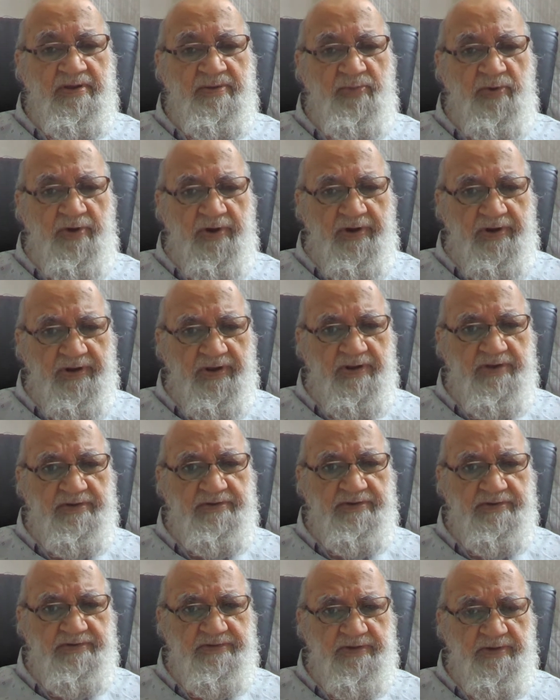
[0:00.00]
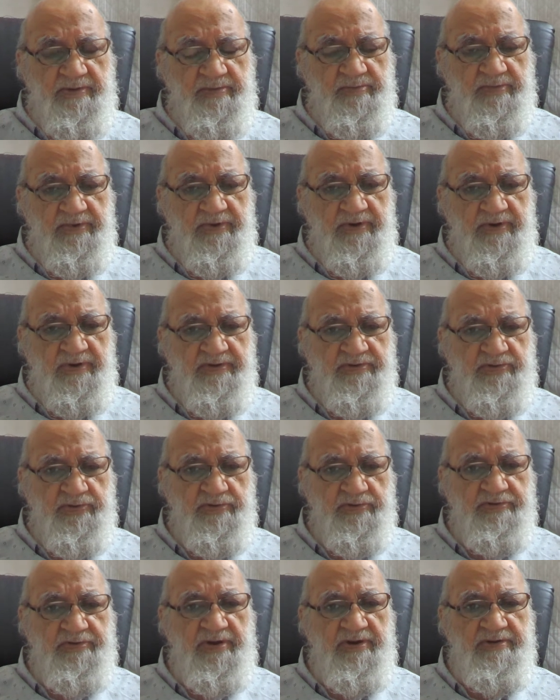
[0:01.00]
political system and
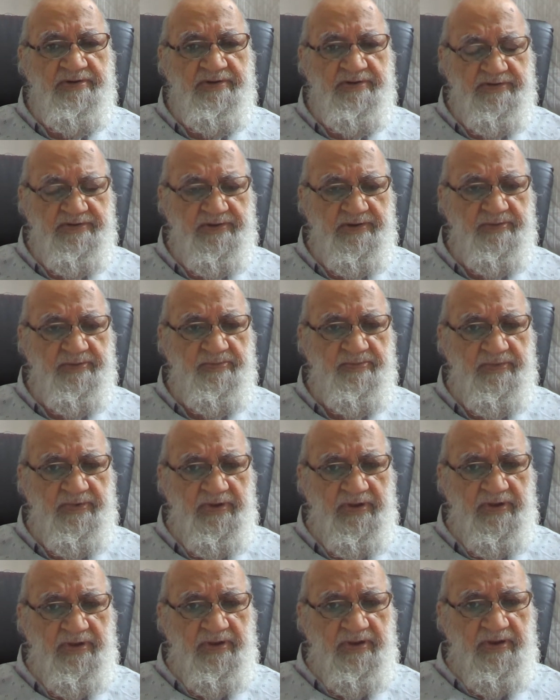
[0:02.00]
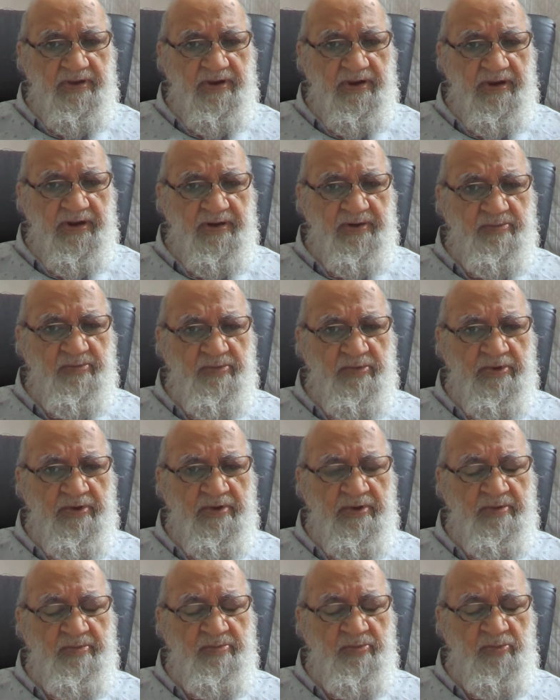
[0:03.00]
social system and
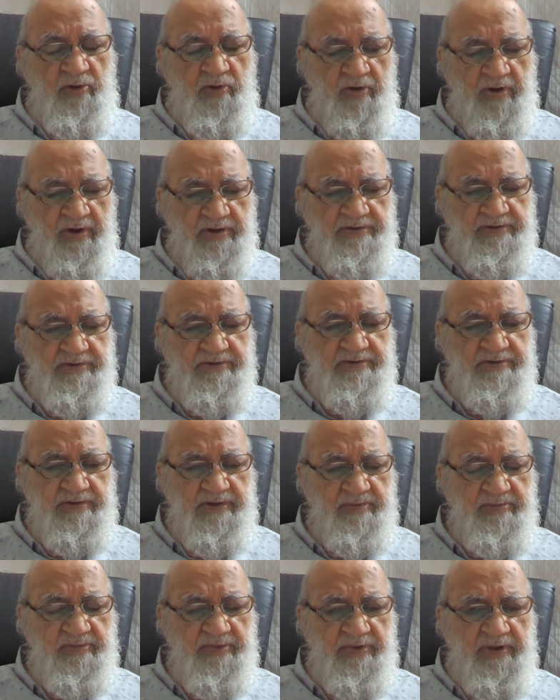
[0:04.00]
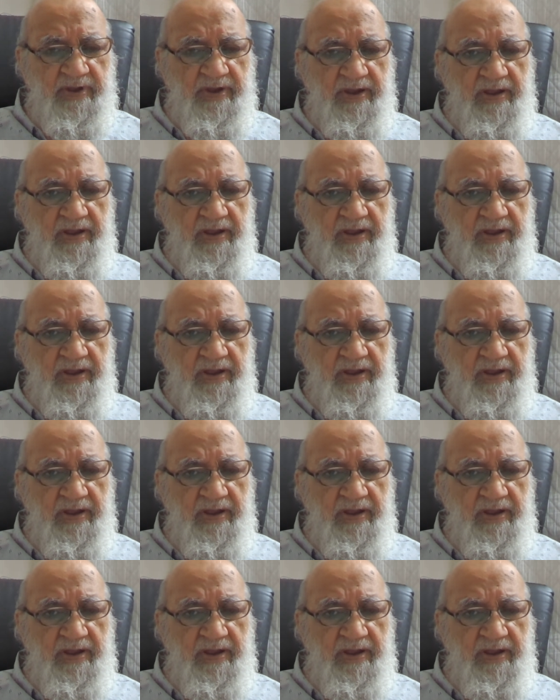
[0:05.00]
moral system,